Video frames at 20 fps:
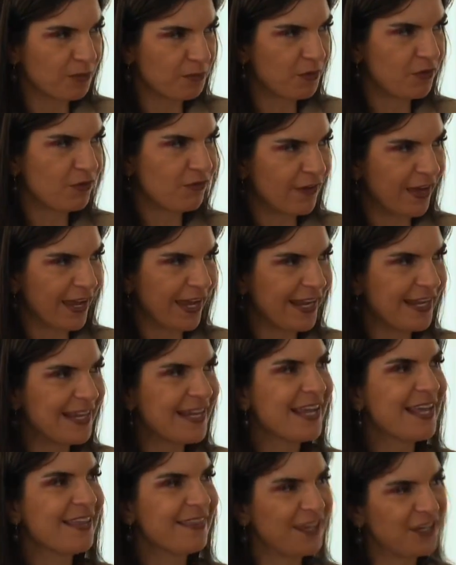buffet
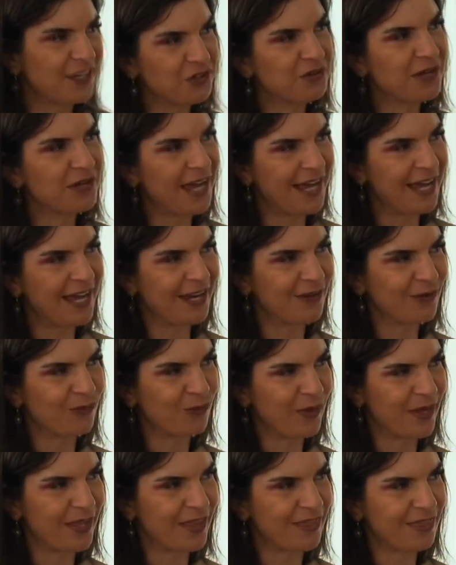than you can
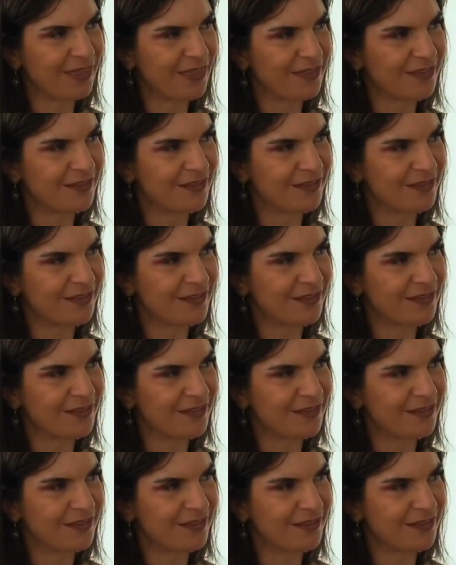with